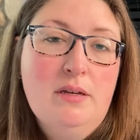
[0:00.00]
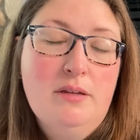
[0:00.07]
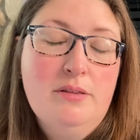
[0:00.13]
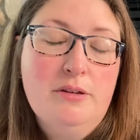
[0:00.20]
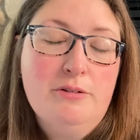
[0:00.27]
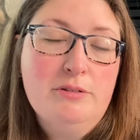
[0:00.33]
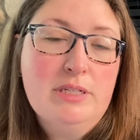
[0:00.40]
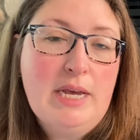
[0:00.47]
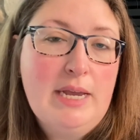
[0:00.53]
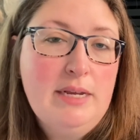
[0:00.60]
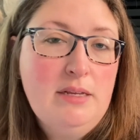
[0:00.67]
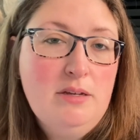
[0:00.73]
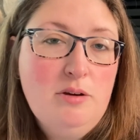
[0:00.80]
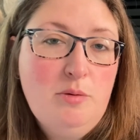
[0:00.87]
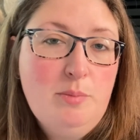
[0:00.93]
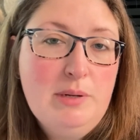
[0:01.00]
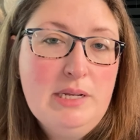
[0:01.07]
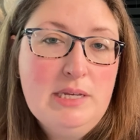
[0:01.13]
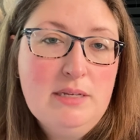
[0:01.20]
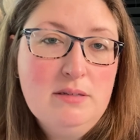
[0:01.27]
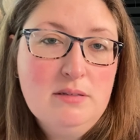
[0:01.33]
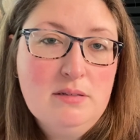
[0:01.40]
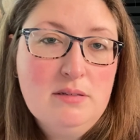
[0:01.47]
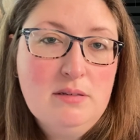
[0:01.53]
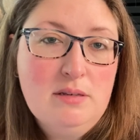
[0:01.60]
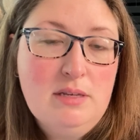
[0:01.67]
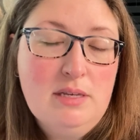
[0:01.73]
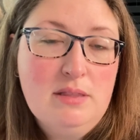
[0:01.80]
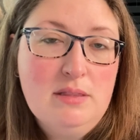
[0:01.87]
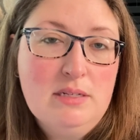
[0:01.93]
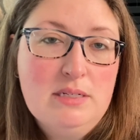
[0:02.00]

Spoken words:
They're tiny openings in the